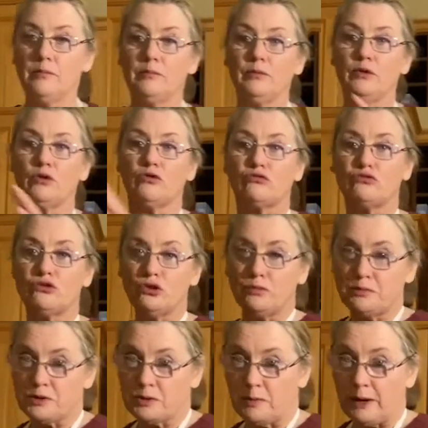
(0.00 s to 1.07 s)
grouped
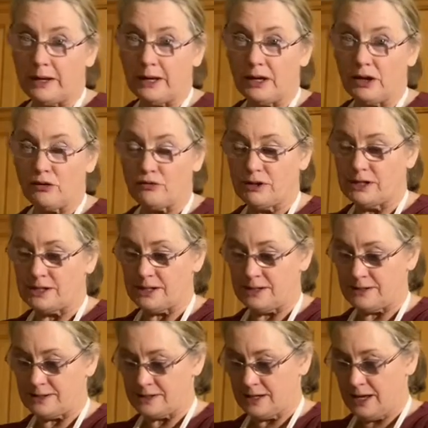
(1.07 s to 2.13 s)
my ingredients
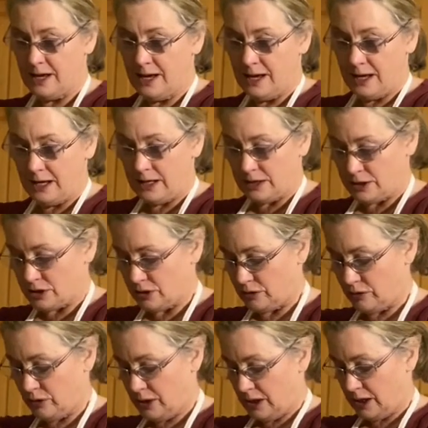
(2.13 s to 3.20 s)
into
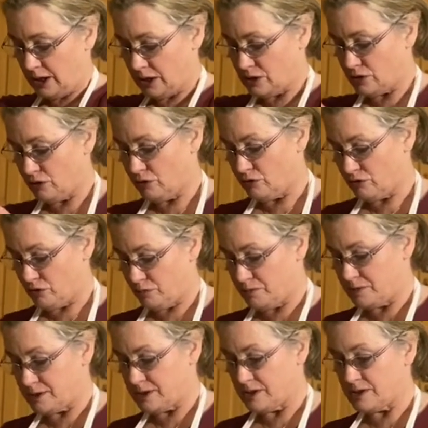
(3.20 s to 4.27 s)
groups
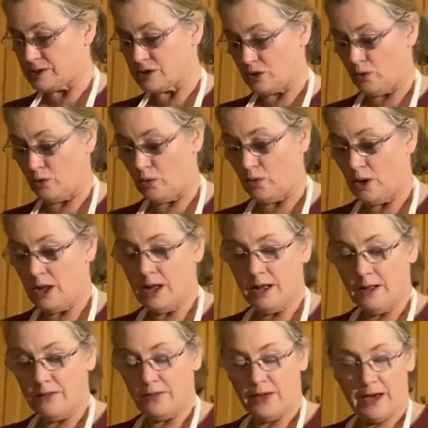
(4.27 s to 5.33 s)
so
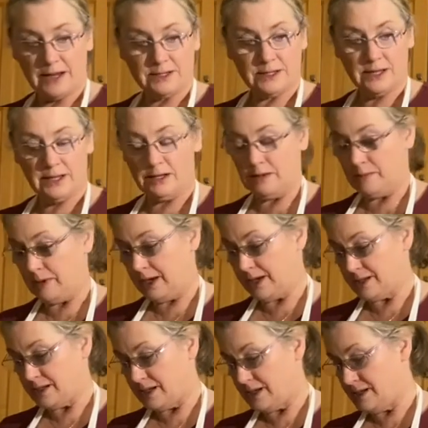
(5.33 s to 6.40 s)
that it'll make it
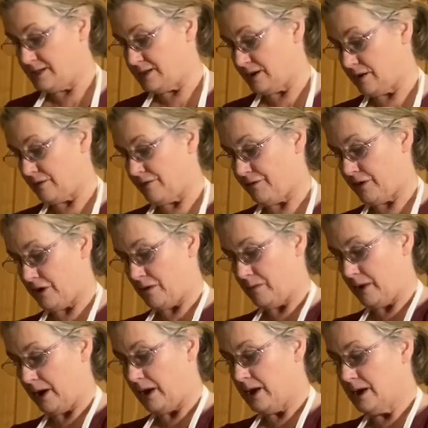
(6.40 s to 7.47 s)
easier for me.
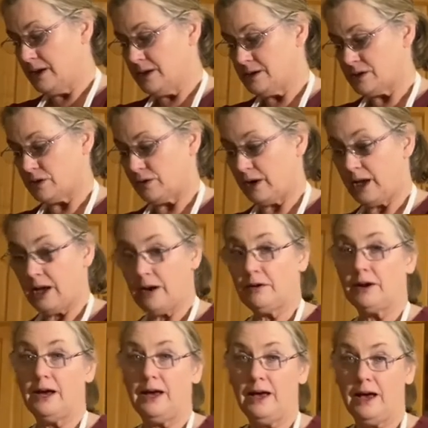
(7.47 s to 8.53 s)
So here I
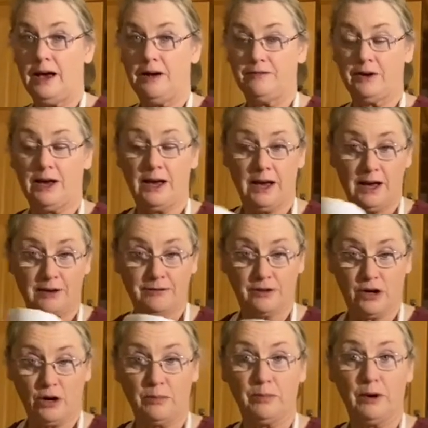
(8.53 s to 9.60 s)
have a half
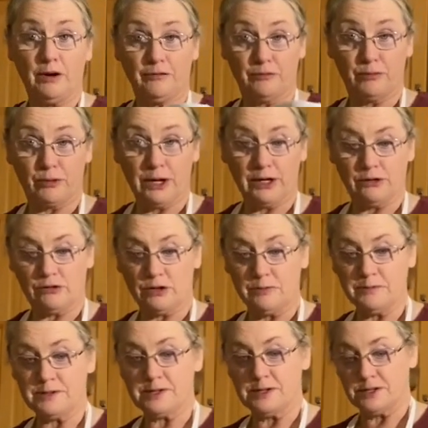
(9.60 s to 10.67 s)
cup of breadcrumbs
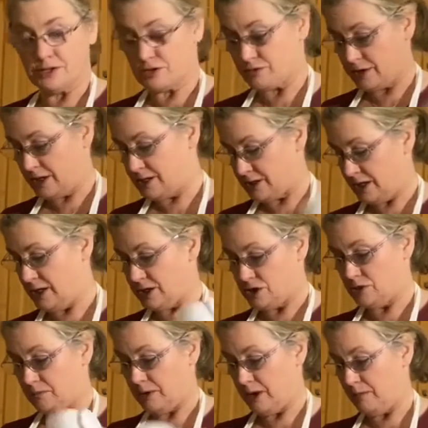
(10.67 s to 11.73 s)
straight into
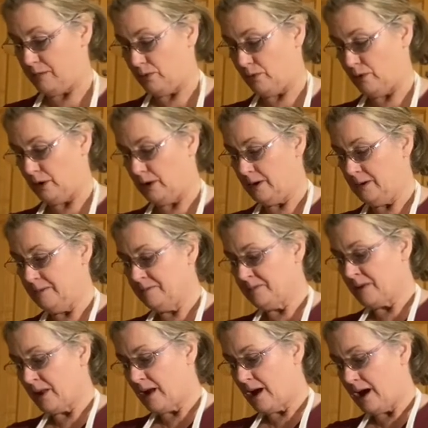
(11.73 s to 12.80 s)
my bowl,
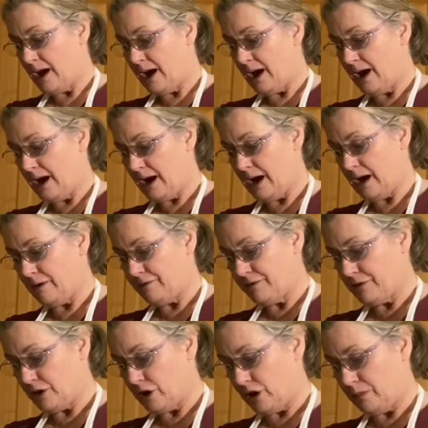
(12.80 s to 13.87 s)
a half
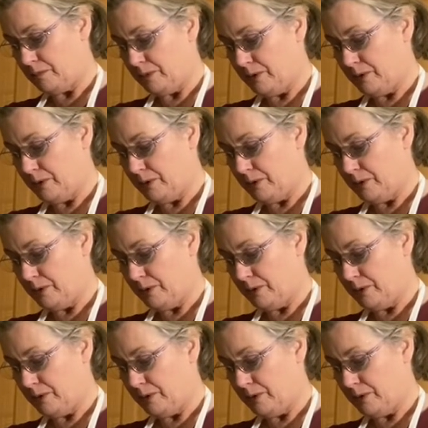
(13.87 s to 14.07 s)
cup